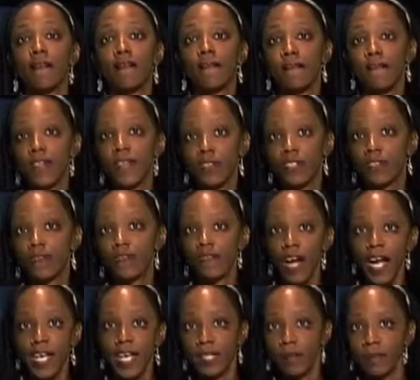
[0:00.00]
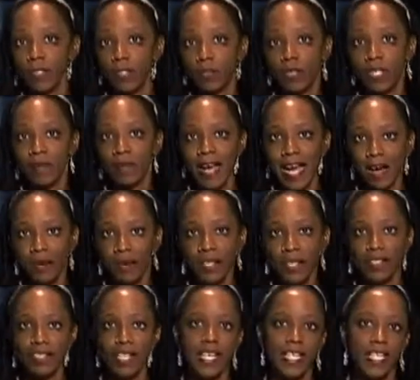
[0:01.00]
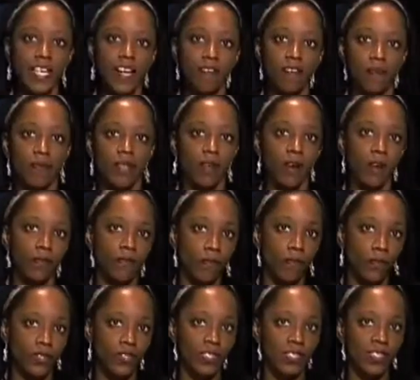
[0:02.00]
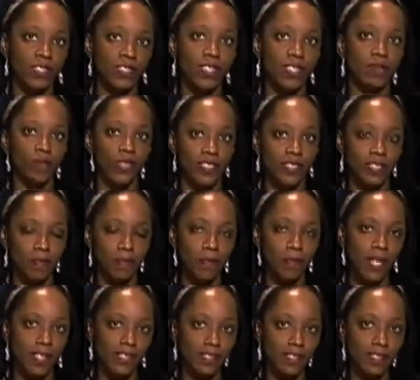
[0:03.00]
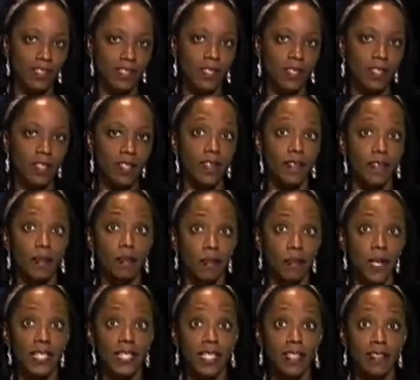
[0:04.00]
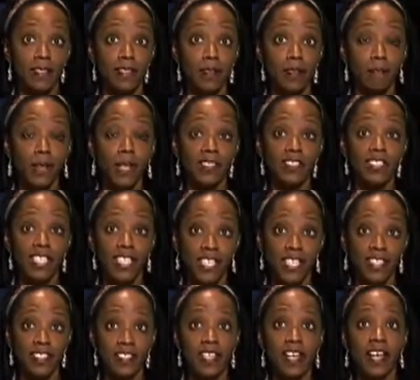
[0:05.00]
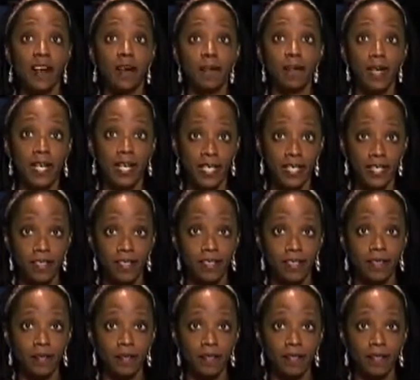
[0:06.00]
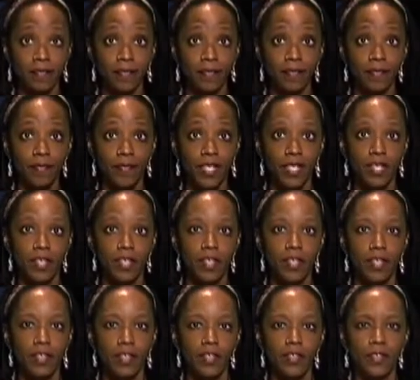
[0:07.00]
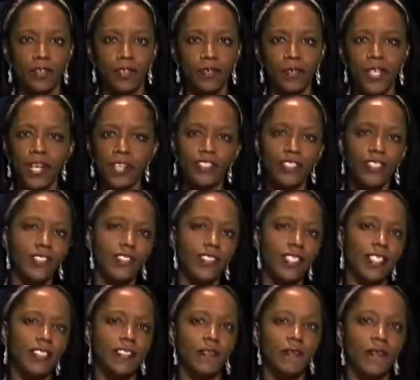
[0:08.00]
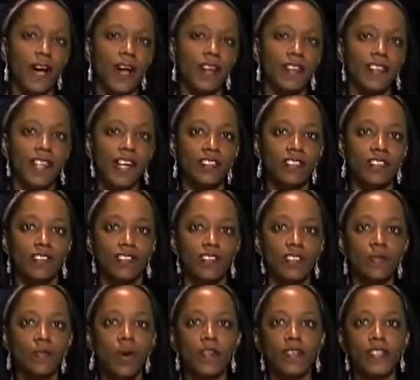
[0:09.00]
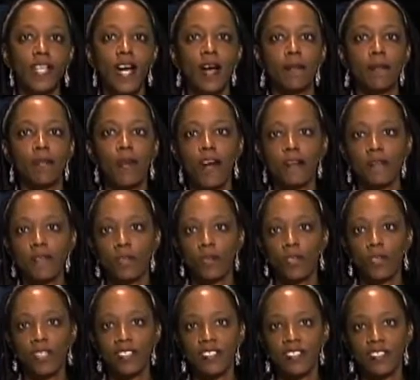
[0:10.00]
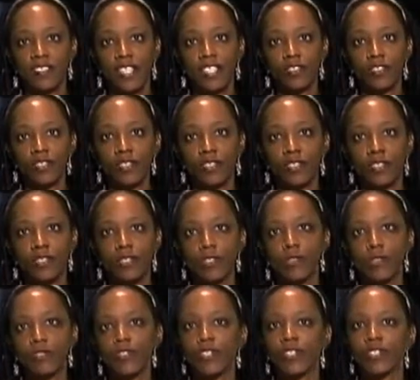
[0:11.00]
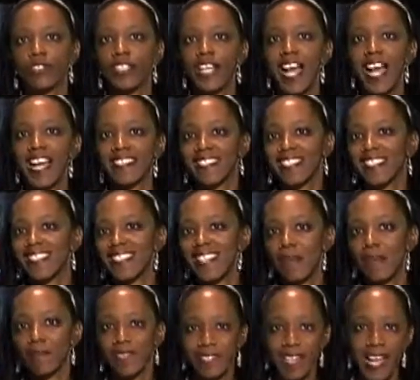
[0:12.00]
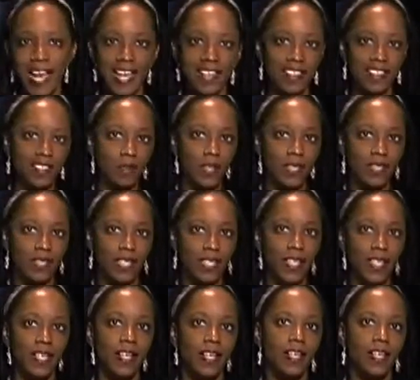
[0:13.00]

fierce fighting between Maoists and government forces in recent months. The bus hit a mine. 365,000 small nonprofit organizations could lose their tax-exempt status Monday